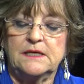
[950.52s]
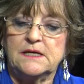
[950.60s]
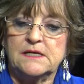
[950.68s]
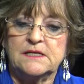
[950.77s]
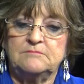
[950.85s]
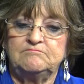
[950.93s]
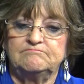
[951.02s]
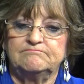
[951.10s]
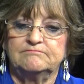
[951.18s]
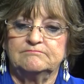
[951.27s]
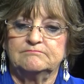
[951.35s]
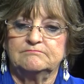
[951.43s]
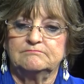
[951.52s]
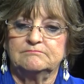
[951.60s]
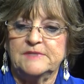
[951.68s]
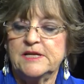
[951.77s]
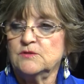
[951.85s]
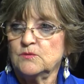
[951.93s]
um,
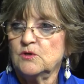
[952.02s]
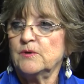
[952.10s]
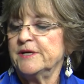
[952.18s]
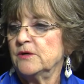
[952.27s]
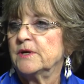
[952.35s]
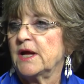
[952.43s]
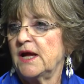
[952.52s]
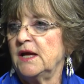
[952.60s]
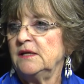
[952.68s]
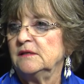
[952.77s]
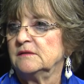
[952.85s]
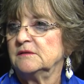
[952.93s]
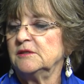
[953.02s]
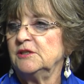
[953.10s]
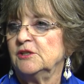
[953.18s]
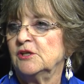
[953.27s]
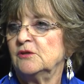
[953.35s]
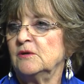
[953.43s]
things were going okay, you
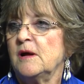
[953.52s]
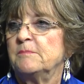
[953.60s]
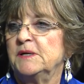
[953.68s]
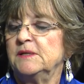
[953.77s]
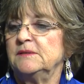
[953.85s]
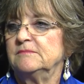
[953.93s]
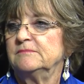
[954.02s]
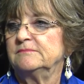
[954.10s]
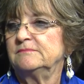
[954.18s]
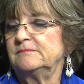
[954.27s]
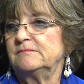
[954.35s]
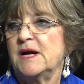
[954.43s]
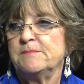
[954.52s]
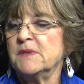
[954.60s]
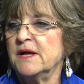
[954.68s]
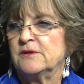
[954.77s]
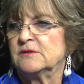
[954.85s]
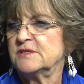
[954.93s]
know, but my
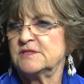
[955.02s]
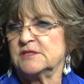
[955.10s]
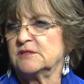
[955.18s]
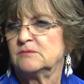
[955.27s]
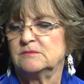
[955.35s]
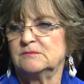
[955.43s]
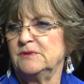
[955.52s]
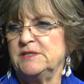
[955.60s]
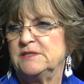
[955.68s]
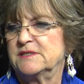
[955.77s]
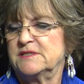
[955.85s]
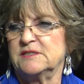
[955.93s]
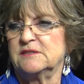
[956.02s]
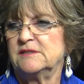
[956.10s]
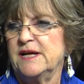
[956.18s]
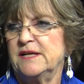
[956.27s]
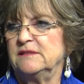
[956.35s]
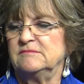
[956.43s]
mother still, we still
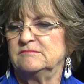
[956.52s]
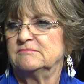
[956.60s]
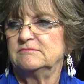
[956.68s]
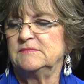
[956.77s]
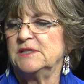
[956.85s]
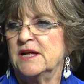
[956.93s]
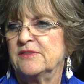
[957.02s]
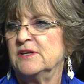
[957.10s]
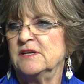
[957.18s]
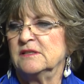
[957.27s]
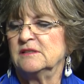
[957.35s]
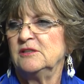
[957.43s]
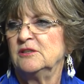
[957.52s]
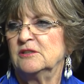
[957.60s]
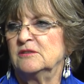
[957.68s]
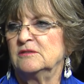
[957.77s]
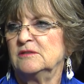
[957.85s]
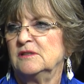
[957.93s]
had nothing, you
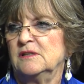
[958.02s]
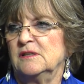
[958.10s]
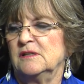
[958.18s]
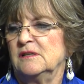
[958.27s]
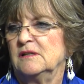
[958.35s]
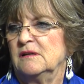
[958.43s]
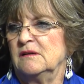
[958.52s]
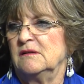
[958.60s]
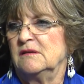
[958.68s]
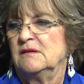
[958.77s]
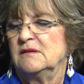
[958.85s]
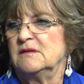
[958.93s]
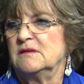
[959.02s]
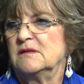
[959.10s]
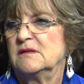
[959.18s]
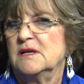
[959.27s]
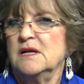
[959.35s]
know. Did you, you communicated her,